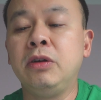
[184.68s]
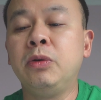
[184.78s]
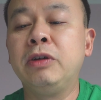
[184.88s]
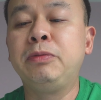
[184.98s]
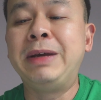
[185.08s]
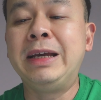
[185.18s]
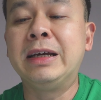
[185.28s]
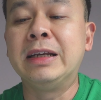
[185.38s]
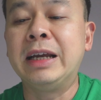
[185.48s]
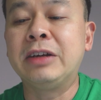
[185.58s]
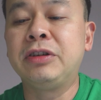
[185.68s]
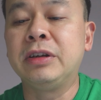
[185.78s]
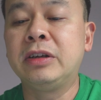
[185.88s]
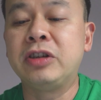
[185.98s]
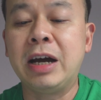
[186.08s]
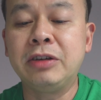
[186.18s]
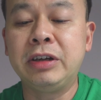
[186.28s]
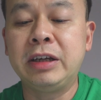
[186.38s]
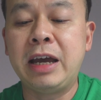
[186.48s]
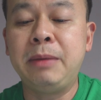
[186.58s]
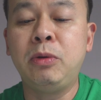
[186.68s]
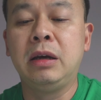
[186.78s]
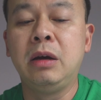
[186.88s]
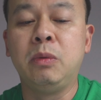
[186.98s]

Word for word: USB connection charging cable